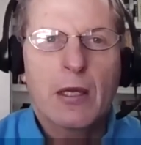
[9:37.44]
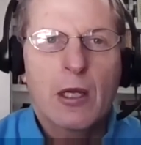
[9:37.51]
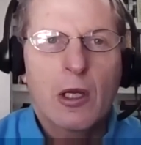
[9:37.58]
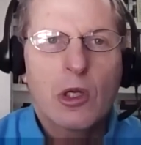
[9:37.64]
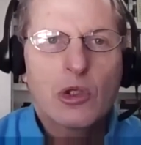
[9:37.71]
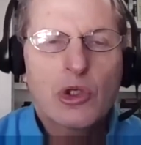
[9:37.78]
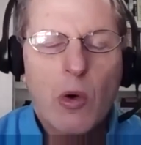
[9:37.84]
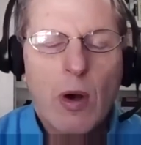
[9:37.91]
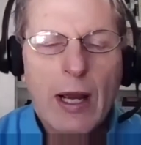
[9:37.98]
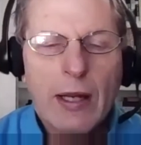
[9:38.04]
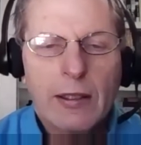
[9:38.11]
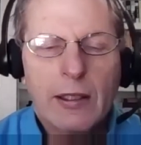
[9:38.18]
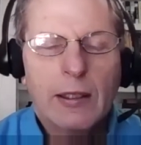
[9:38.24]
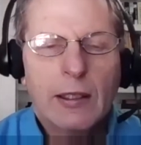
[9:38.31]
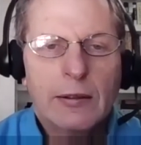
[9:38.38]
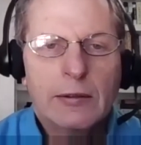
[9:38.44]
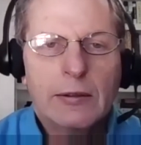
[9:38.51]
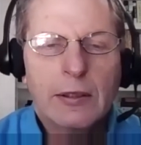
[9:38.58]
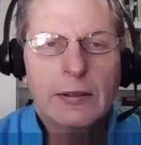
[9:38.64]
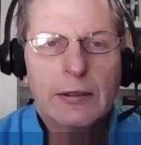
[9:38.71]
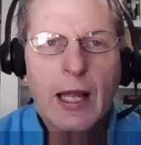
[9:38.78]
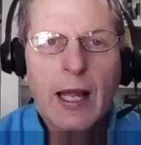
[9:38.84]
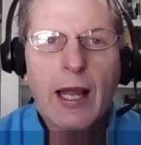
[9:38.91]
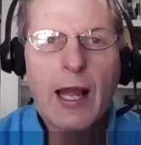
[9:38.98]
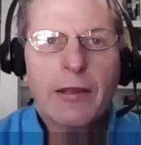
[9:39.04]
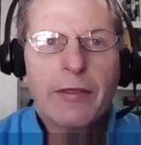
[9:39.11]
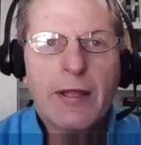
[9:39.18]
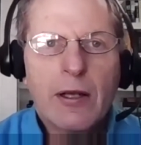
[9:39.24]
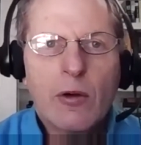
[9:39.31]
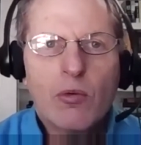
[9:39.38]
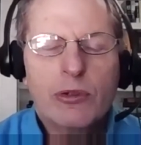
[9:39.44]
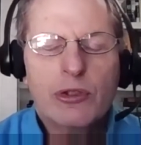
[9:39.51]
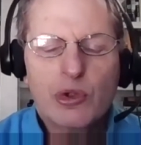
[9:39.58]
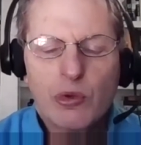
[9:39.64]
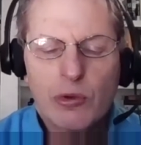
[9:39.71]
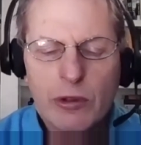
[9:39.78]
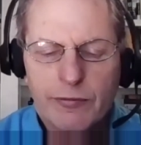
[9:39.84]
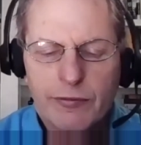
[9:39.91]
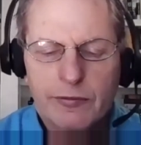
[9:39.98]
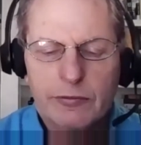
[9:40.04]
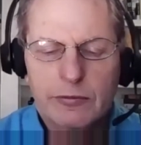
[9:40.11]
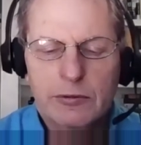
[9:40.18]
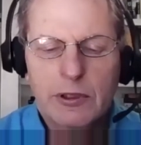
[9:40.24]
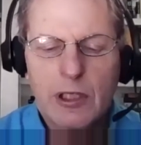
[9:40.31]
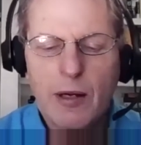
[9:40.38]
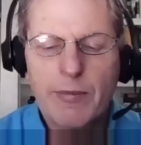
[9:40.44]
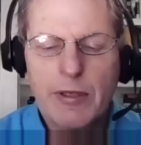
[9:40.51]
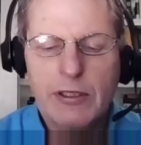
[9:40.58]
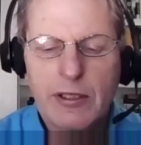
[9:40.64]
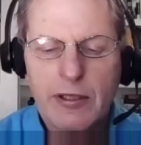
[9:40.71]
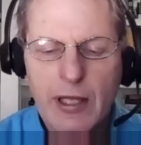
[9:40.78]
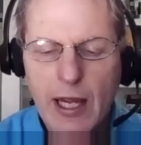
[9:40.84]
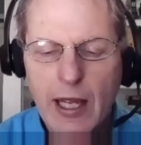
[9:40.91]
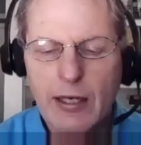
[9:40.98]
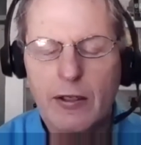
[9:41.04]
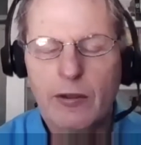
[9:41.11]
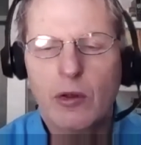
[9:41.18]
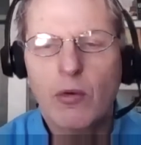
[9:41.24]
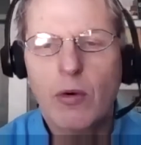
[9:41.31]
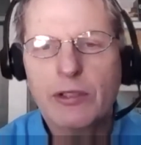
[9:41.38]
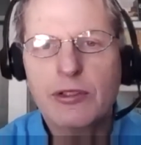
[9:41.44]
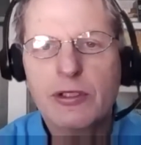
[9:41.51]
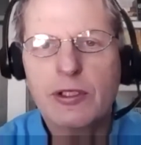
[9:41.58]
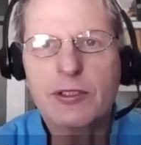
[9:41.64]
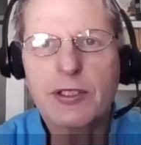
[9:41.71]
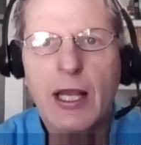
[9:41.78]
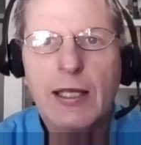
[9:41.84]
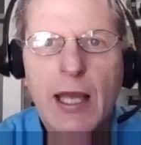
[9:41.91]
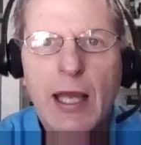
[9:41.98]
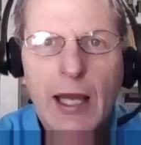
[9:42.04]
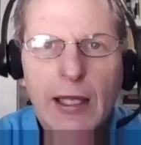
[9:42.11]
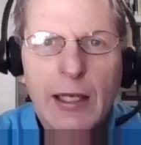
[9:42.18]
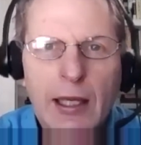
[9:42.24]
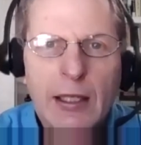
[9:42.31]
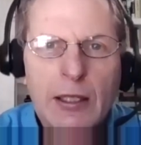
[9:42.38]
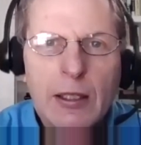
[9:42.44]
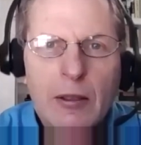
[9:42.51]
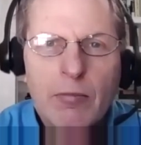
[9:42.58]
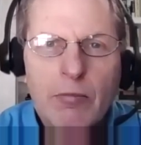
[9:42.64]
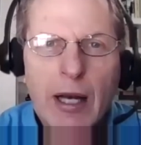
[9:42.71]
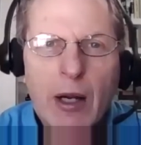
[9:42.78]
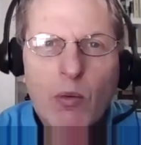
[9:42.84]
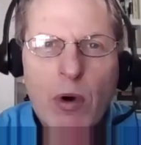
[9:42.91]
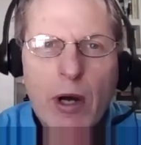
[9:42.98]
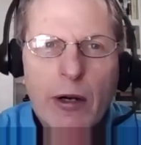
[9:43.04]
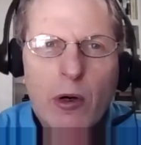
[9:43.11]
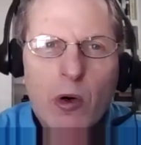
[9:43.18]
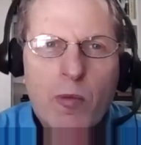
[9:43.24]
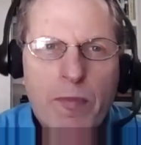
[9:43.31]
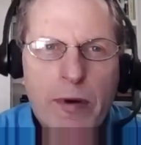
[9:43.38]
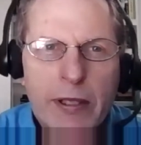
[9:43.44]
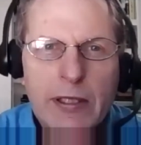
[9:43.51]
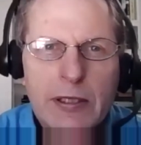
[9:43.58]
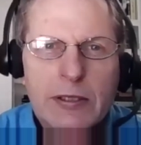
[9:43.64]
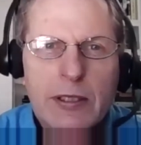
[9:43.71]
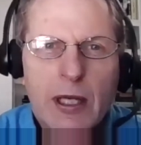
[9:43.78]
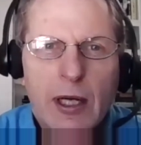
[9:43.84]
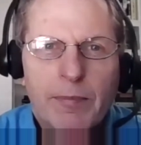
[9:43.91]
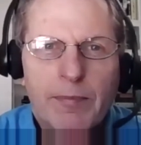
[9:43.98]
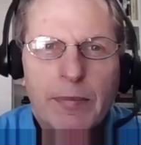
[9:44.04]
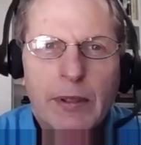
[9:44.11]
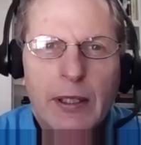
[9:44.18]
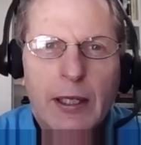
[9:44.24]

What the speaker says: So I think we're sort of coming to the end of the questions I had, but I want to open this up.